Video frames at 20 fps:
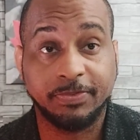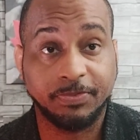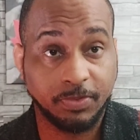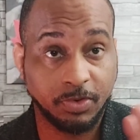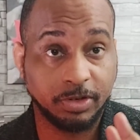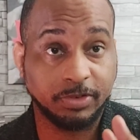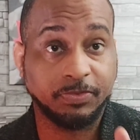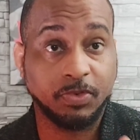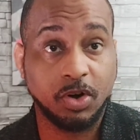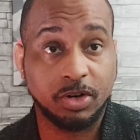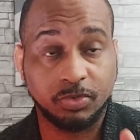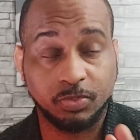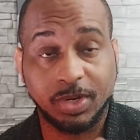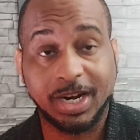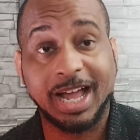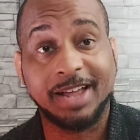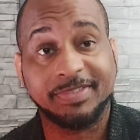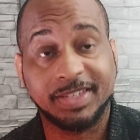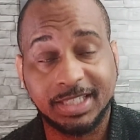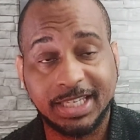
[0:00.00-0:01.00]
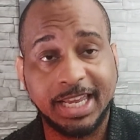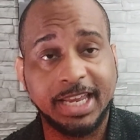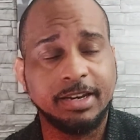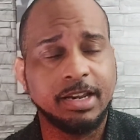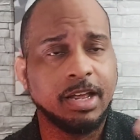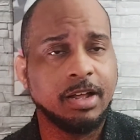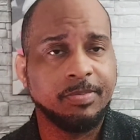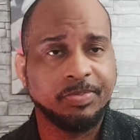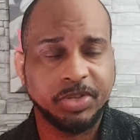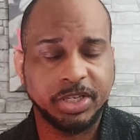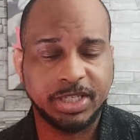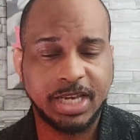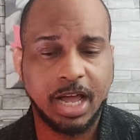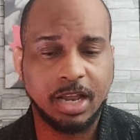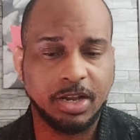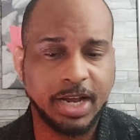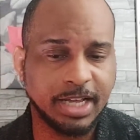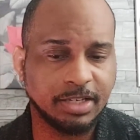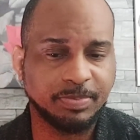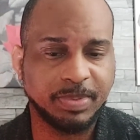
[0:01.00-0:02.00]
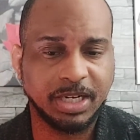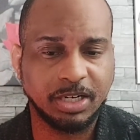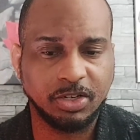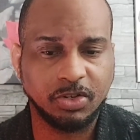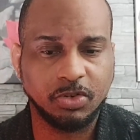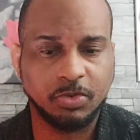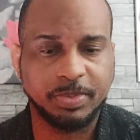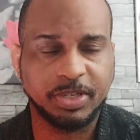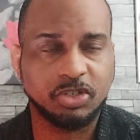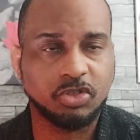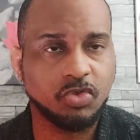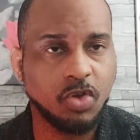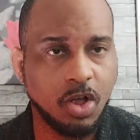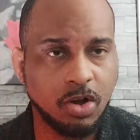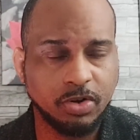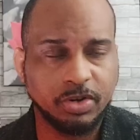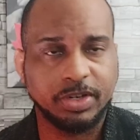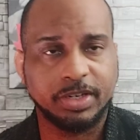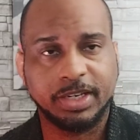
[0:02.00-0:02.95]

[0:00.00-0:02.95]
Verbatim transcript: For, as far as what I've seen, the dollar has been a little bit stronger.